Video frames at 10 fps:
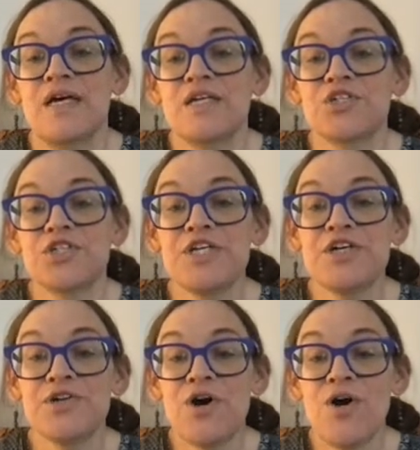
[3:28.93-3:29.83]
She
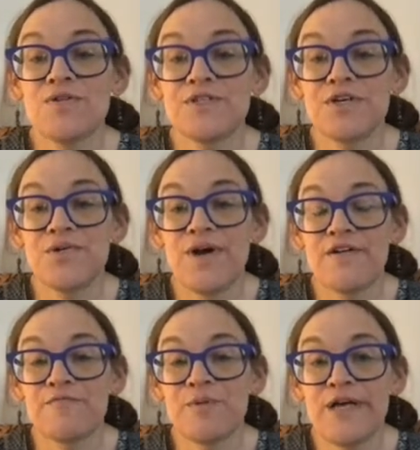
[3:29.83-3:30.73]
could also
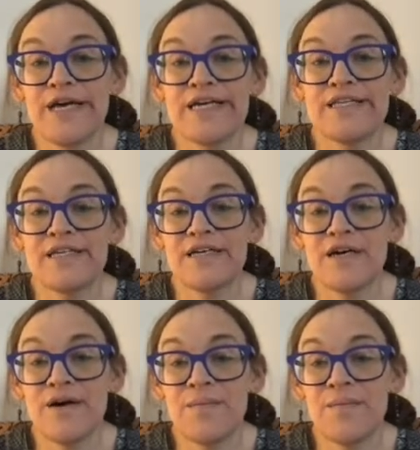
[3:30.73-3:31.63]
have played,
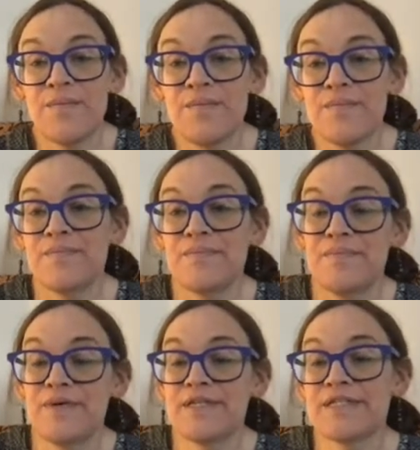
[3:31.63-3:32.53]

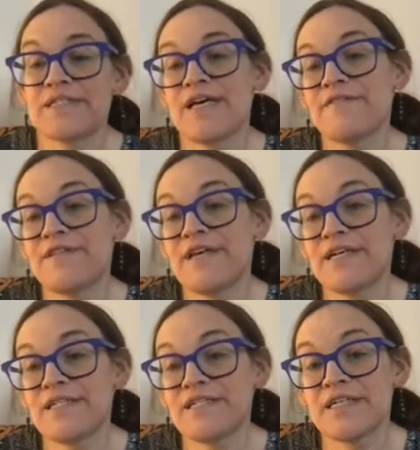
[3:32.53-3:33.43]
instead of
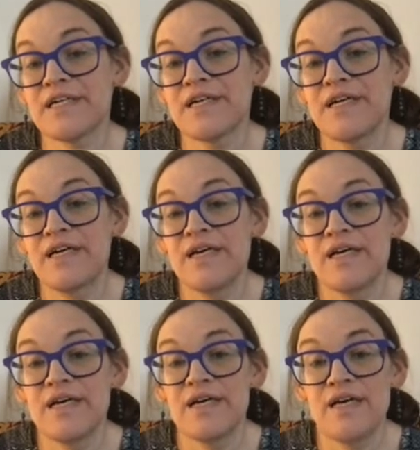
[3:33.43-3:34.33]
this,
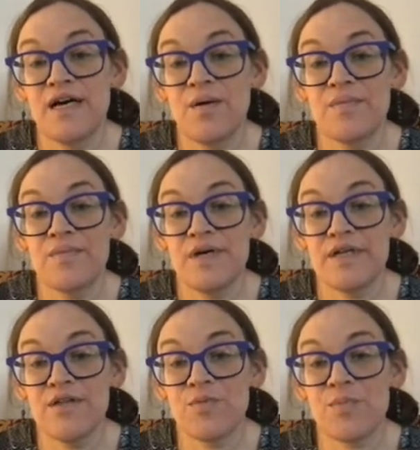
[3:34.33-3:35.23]

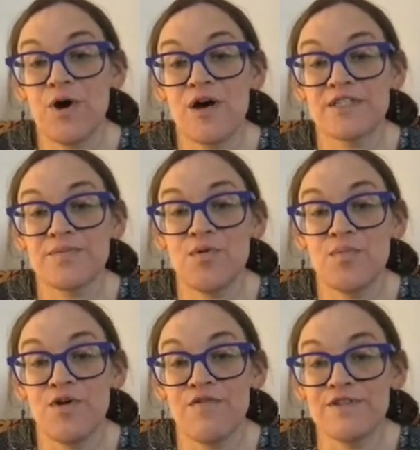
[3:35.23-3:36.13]
another possible
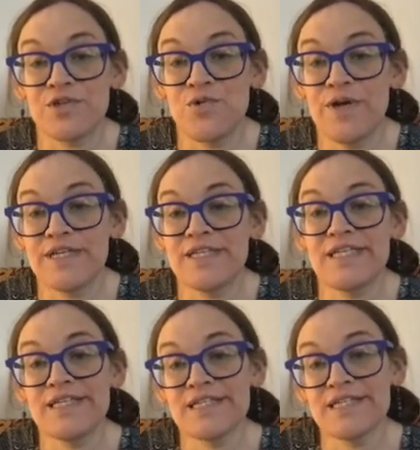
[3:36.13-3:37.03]
move is queen to
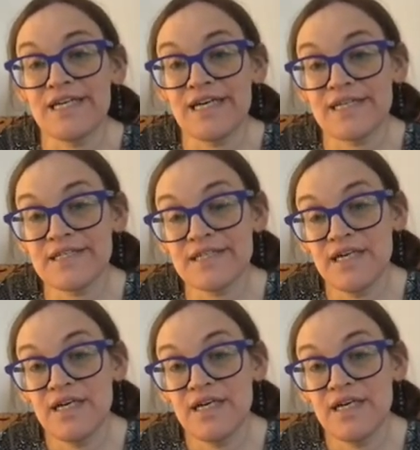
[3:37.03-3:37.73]
d6.